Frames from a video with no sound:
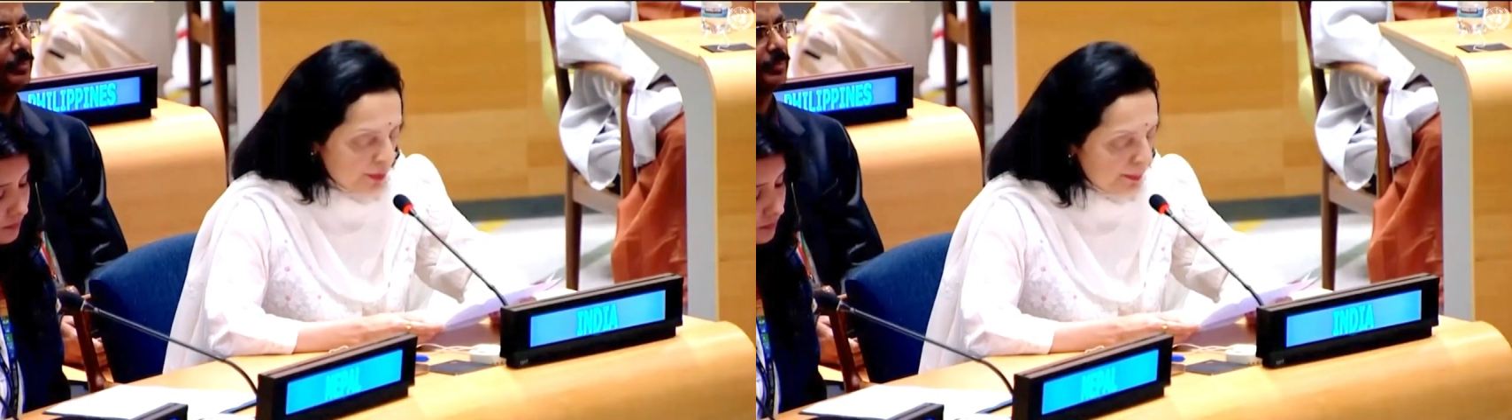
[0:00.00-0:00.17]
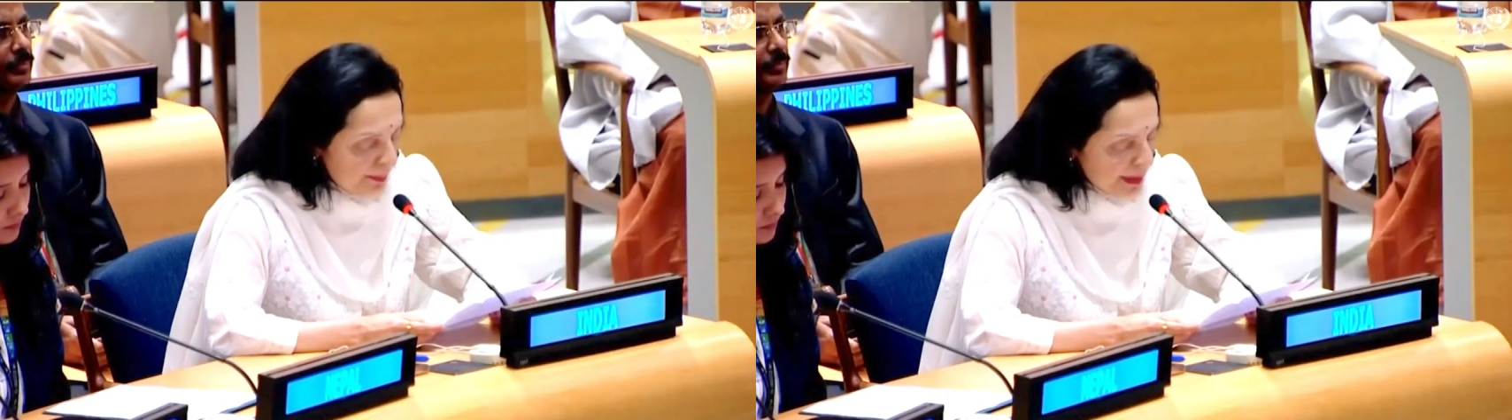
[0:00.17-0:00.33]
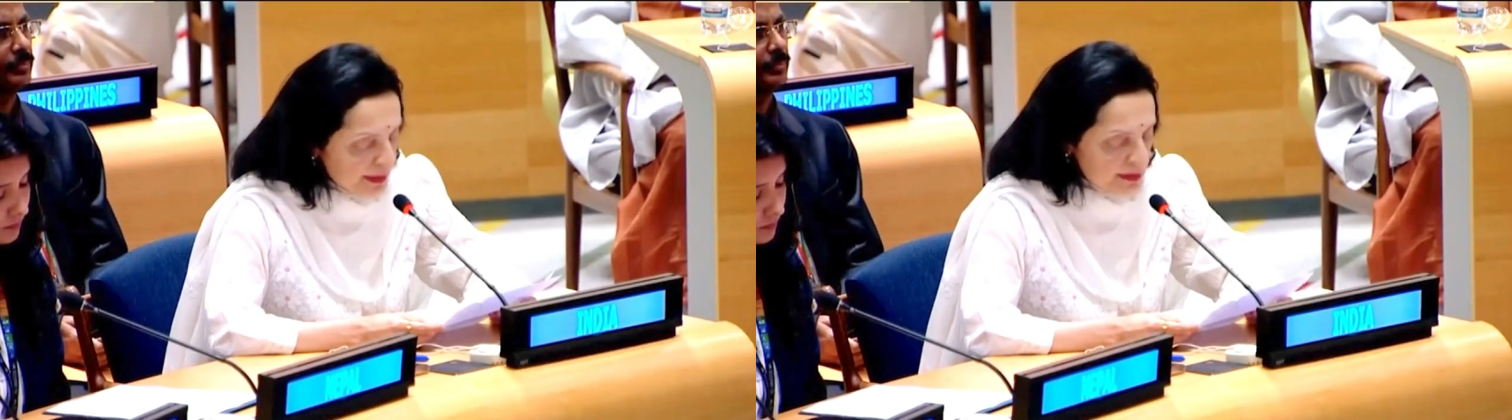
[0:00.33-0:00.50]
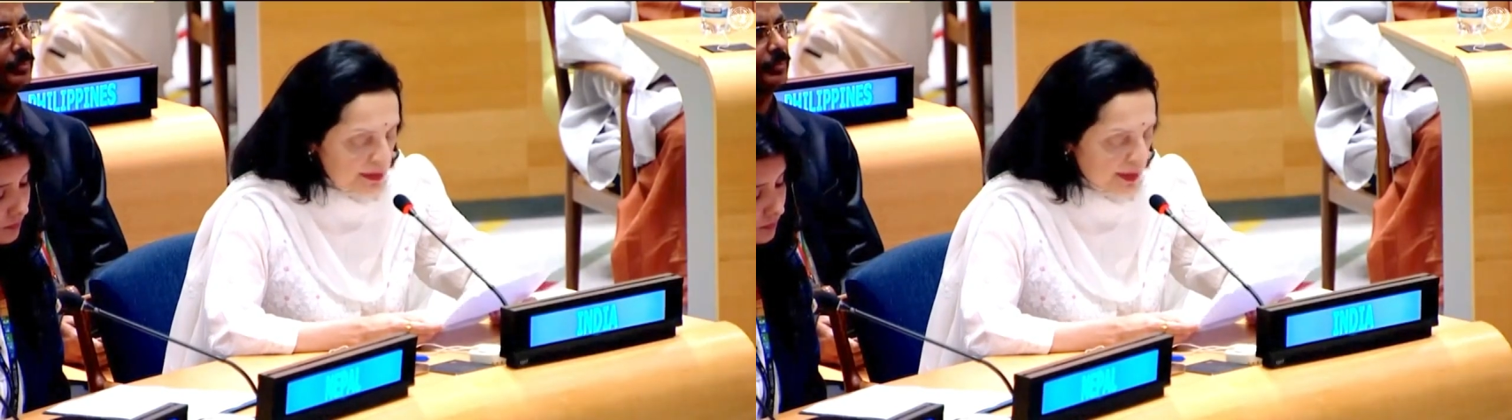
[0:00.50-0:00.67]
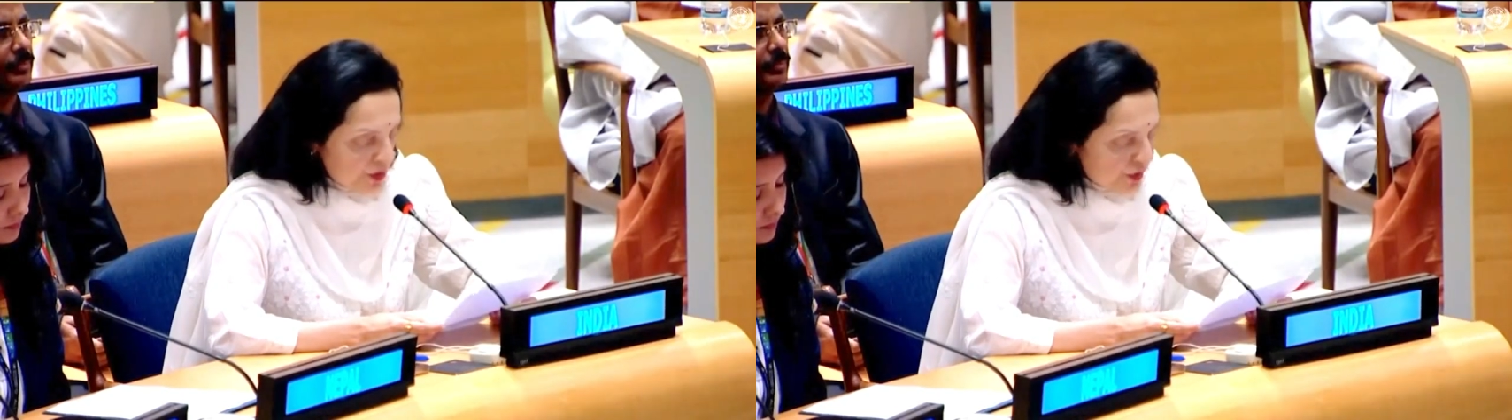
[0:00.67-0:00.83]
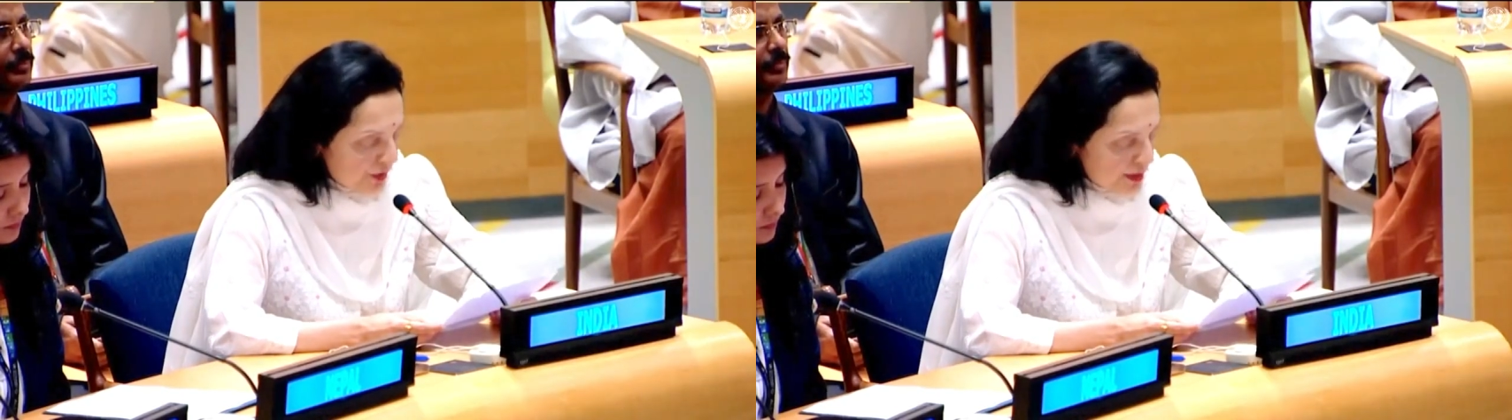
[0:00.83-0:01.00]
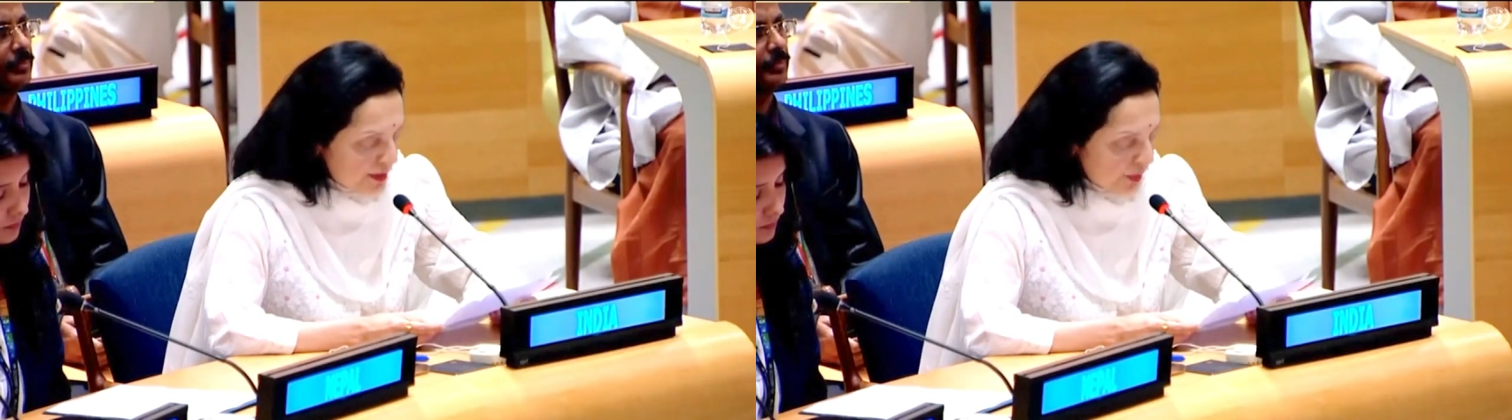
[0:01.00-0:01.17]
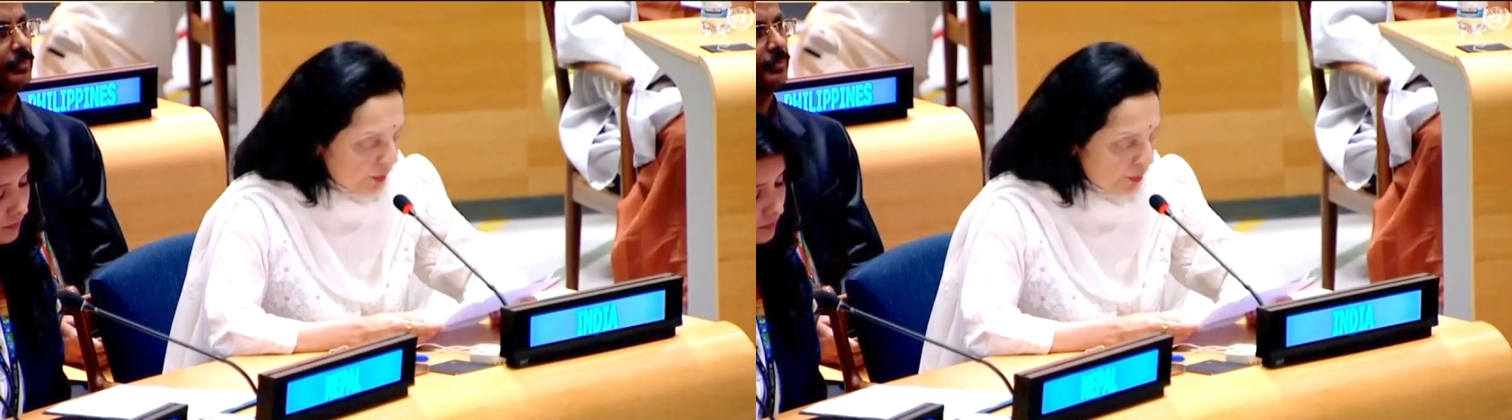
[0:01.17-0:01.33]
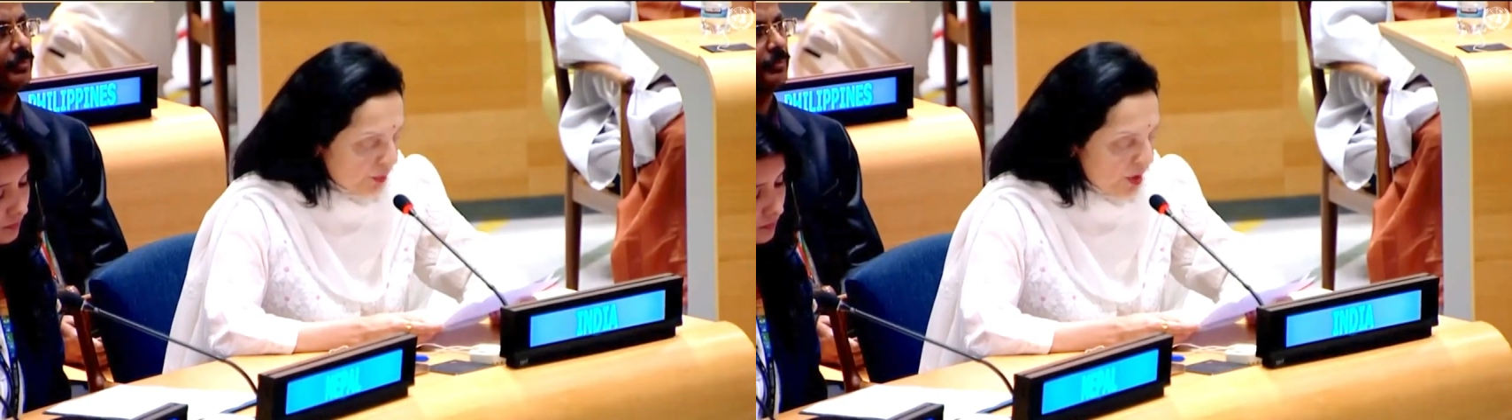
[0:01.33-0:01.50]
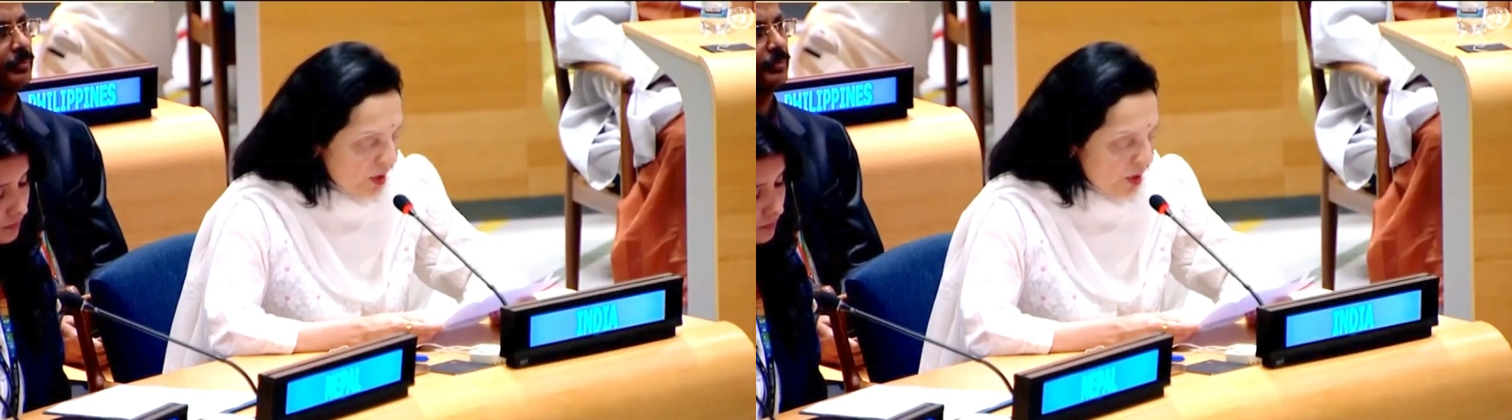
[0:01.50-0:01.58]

many centuries ago,